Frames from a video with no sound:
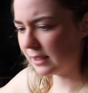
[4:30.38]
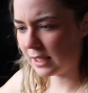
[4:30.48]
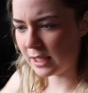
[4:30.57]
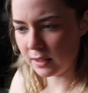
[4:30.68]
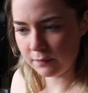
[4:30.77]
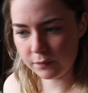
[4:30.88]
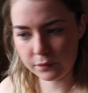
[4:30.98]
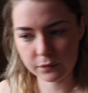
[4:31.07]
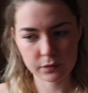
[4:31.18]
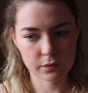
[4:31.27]
That
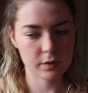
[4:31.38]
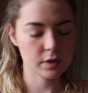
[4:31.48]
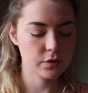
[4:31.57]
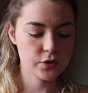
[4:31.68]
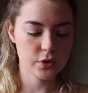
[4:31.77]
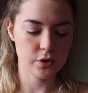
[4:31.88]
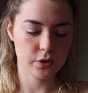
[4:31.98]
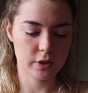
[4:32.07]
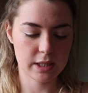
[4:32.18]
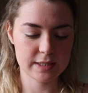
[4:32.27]

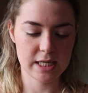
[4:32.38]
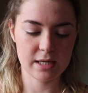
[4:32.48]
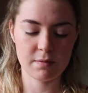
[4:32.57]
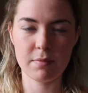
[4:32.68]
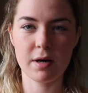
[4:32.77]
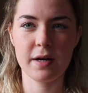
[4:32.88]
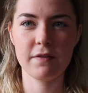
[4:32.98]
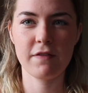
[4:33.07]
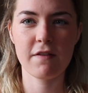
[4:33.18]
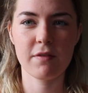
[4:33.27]
done, I take my
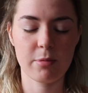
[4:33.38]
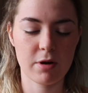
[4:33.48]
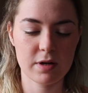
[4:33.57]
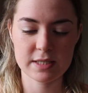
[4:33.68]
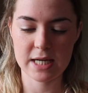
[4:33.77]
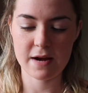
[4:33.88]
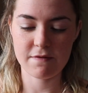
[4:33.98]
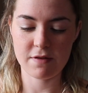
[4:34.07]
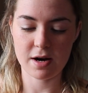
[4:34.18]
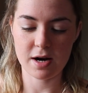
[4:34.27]
favorite product
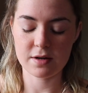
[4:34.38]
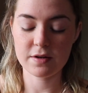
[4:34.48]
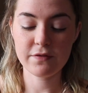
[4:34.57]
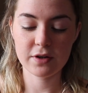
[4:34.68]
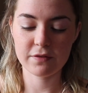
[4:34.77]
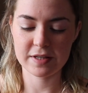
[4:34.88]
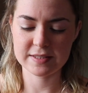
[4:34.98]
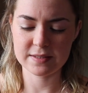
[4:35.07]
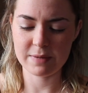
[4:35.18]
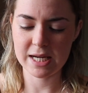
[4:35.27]
ever. I don't even know if they
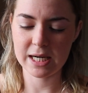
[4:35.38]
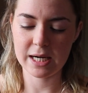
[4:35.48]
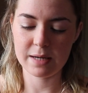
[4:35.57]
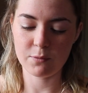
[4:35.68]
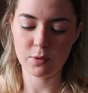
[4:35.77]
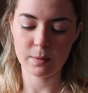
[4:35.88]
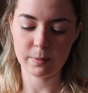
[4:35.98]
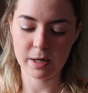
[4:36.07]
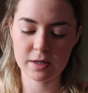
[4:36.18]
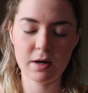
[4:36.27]
still make it anymore,
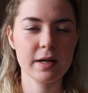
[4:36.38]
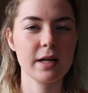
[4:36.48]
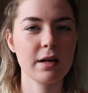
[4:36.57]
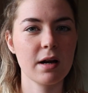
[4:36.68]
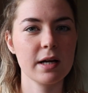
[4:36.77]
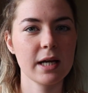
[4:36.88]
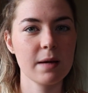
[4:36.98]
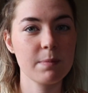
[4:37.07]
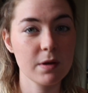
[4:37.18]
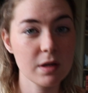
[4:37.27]
but I got it in like a
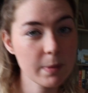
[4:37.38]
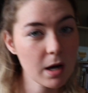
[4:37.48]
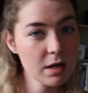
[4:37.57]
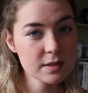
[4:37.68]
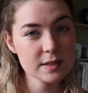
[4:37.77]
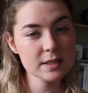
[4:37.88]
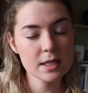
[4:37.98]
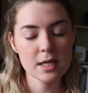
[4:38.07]
beauty box.